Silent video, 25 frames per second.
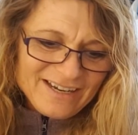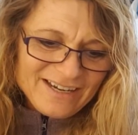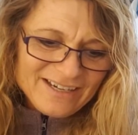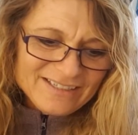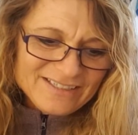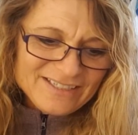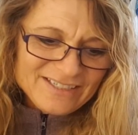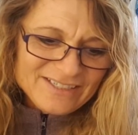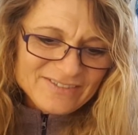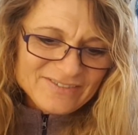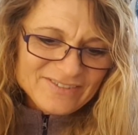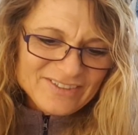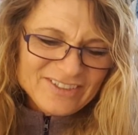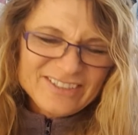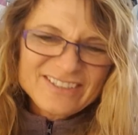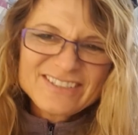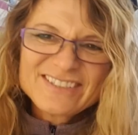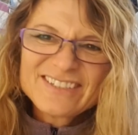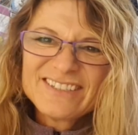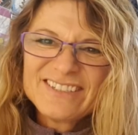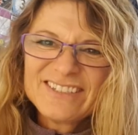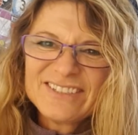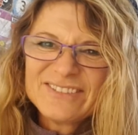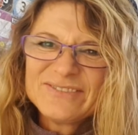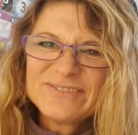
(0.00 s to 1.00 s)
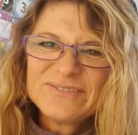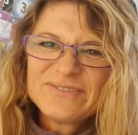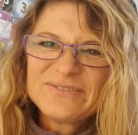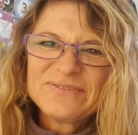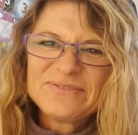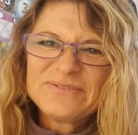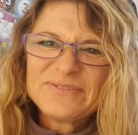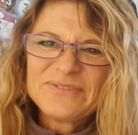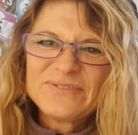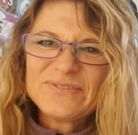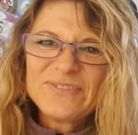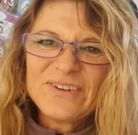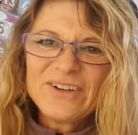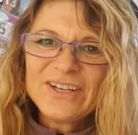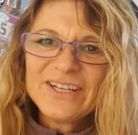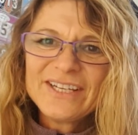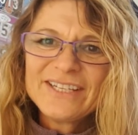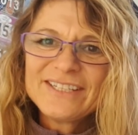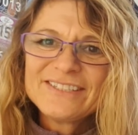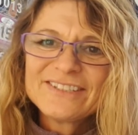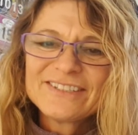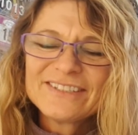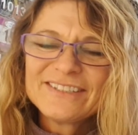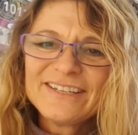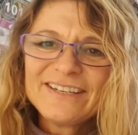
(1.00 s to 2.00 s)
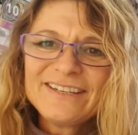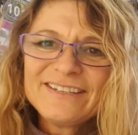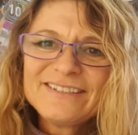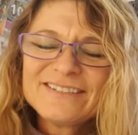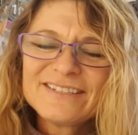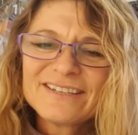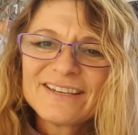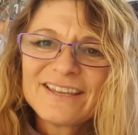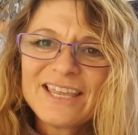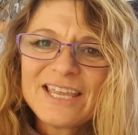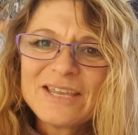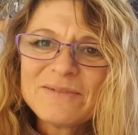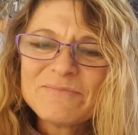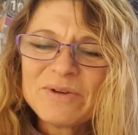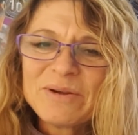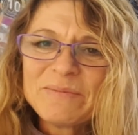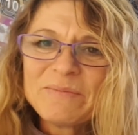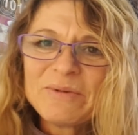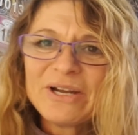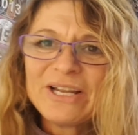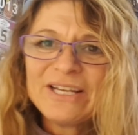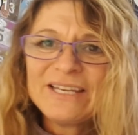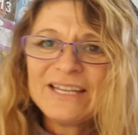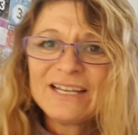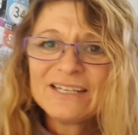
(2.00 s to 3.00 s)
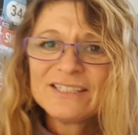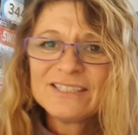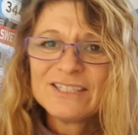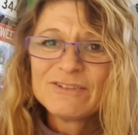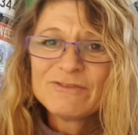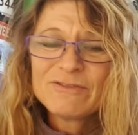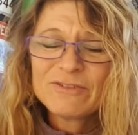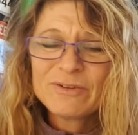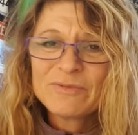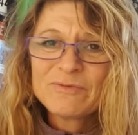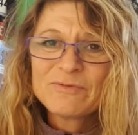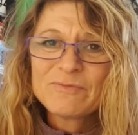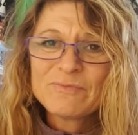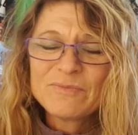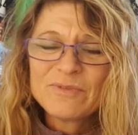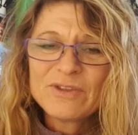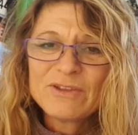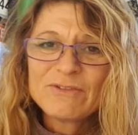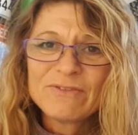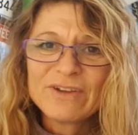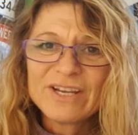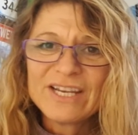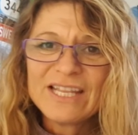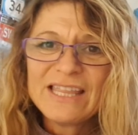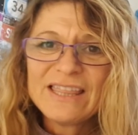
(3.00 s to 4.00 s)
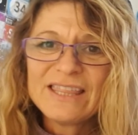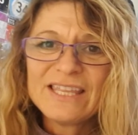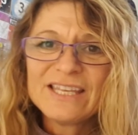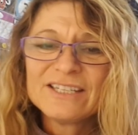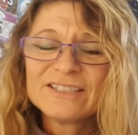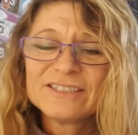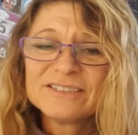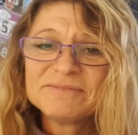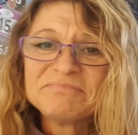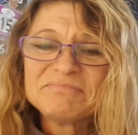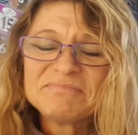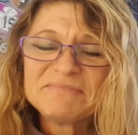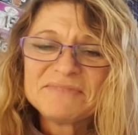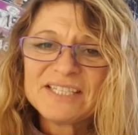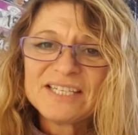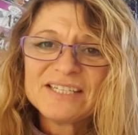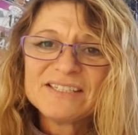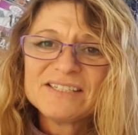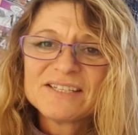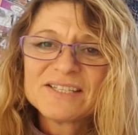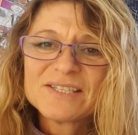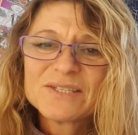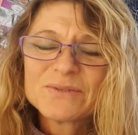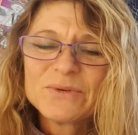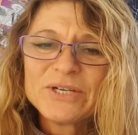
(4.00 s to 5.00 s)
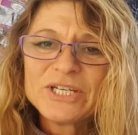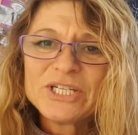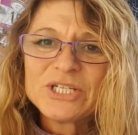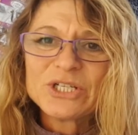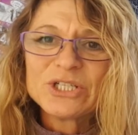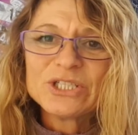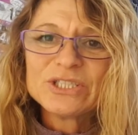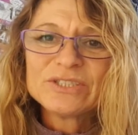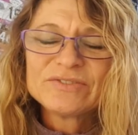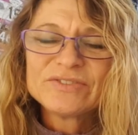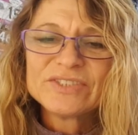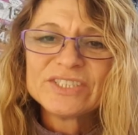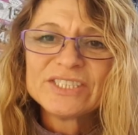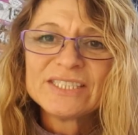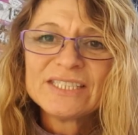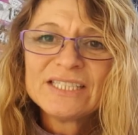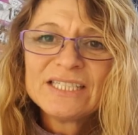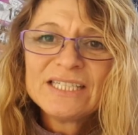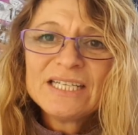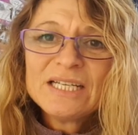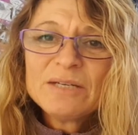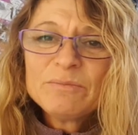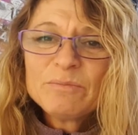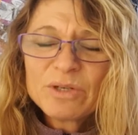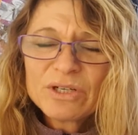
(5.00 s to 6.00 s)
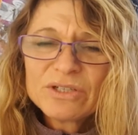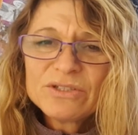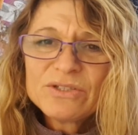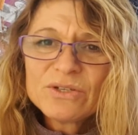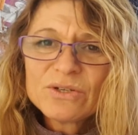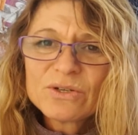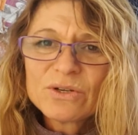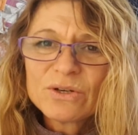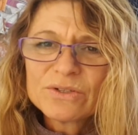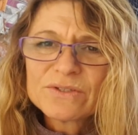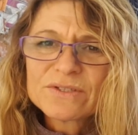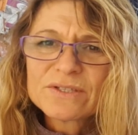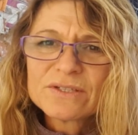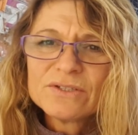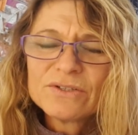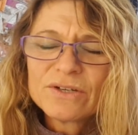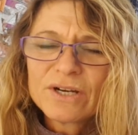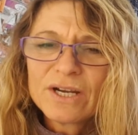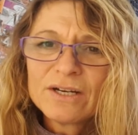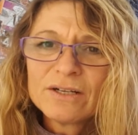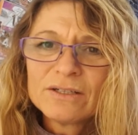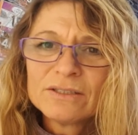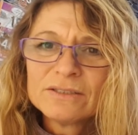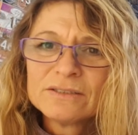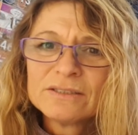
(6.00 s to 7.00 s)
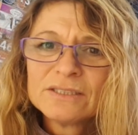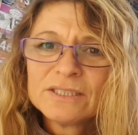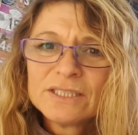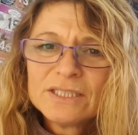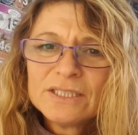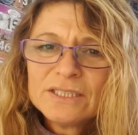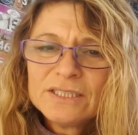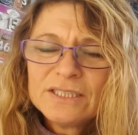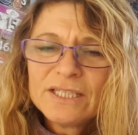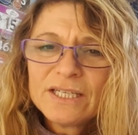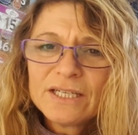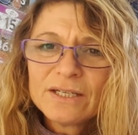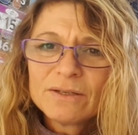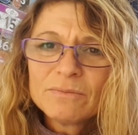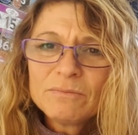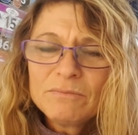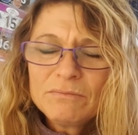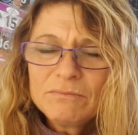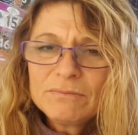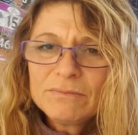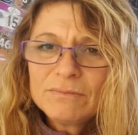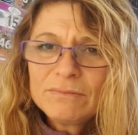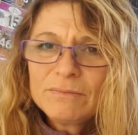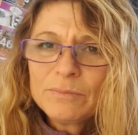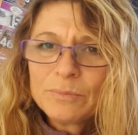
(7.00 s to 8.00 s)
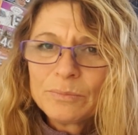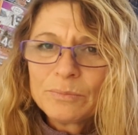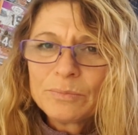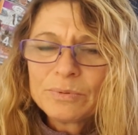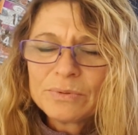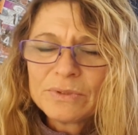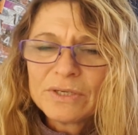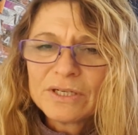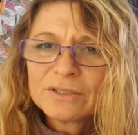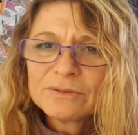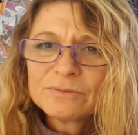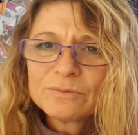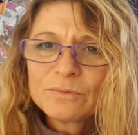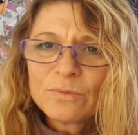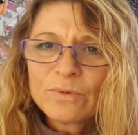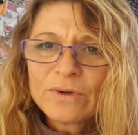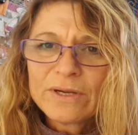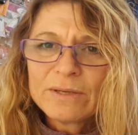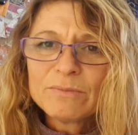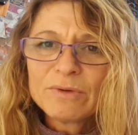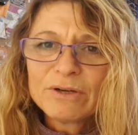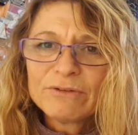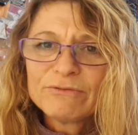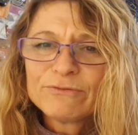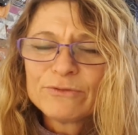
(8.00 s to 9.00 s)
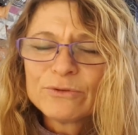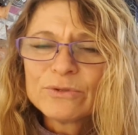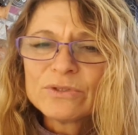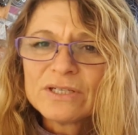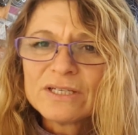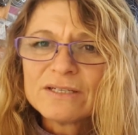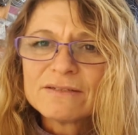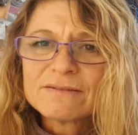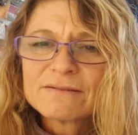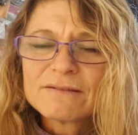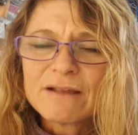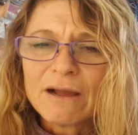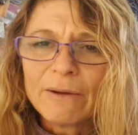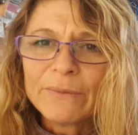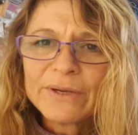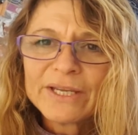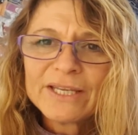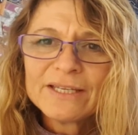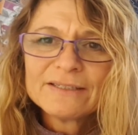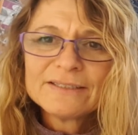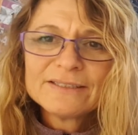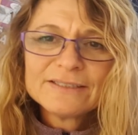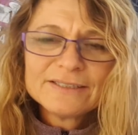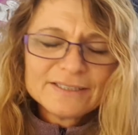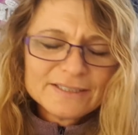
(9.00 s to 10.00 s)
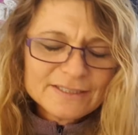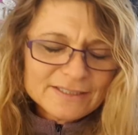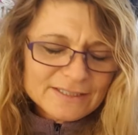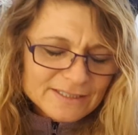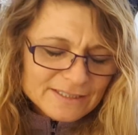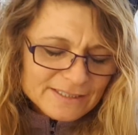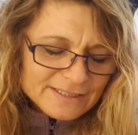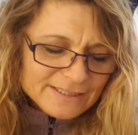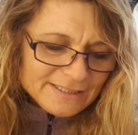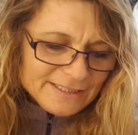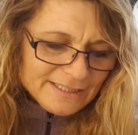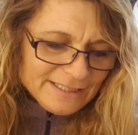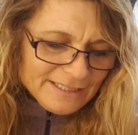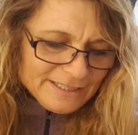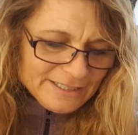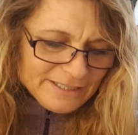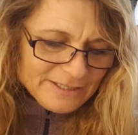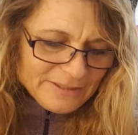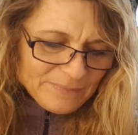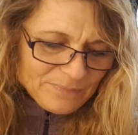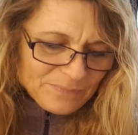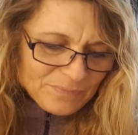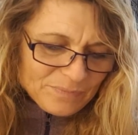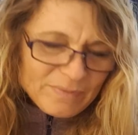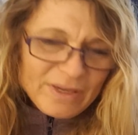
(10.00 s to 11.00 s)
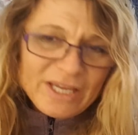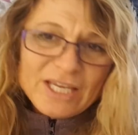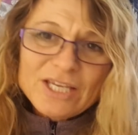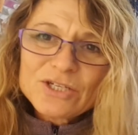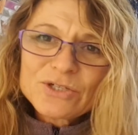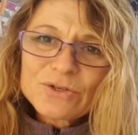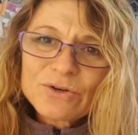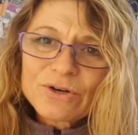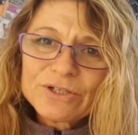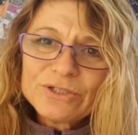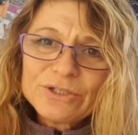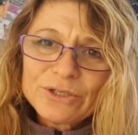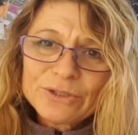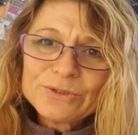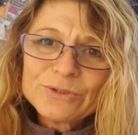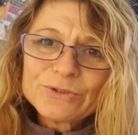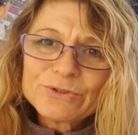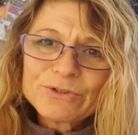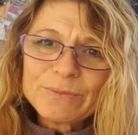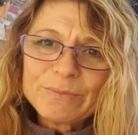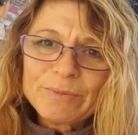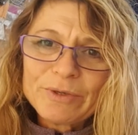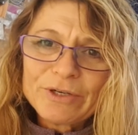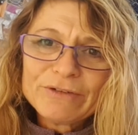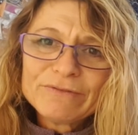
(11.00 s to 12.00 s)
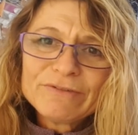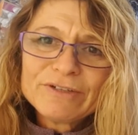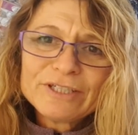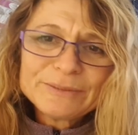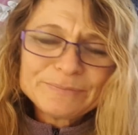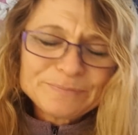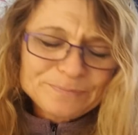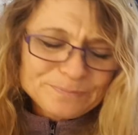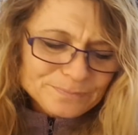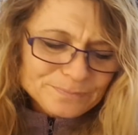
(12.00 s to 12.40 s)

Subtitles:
active. I actually don't find I need to keep my mind active. If anything, I tend to switch off, but I do concentrate on, where my foot is going, making sure I don't trip over.